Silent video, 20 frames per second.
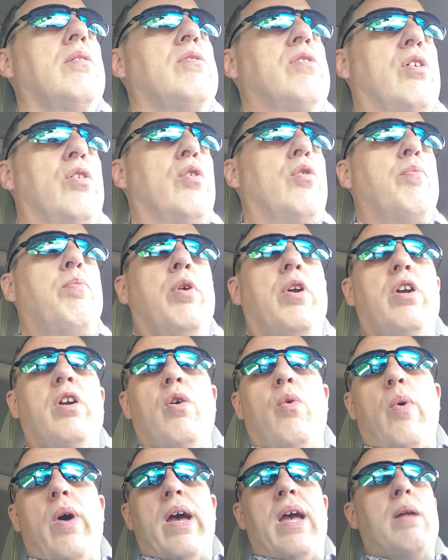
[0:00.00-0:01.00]
to put
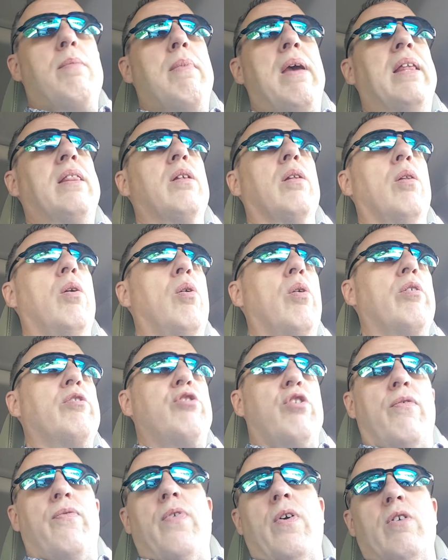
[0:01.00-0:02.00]
it away and make the
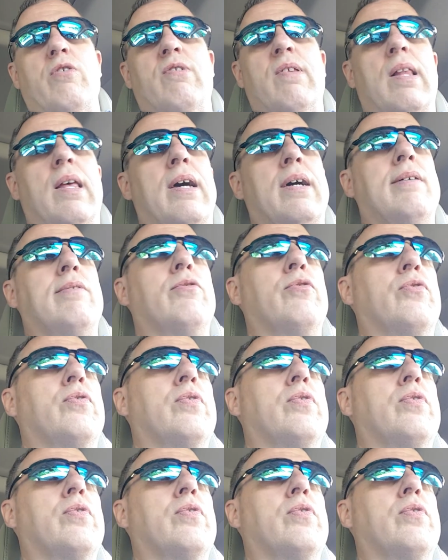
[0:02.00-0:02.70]
Lord your first love.